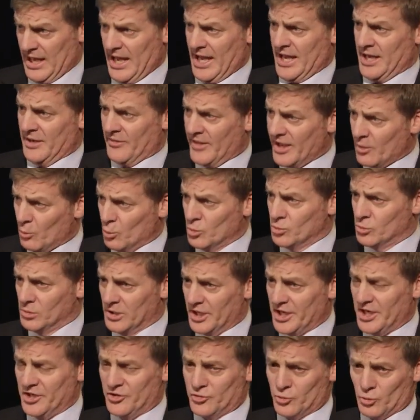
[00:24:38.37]
And that will
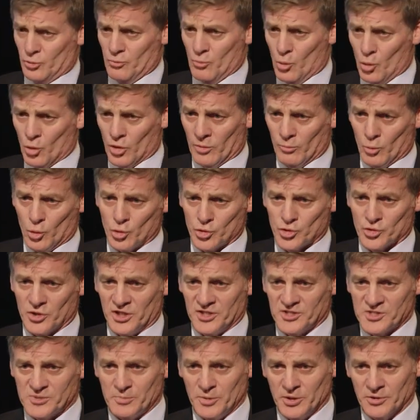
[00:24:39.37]
lead to more and more
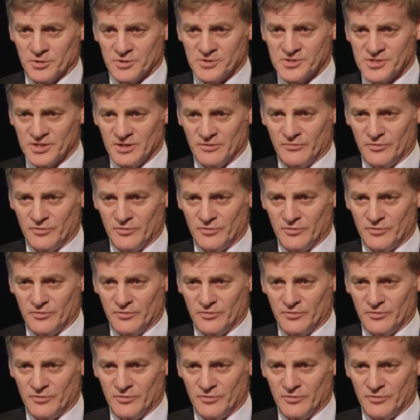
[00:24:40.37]
transparency.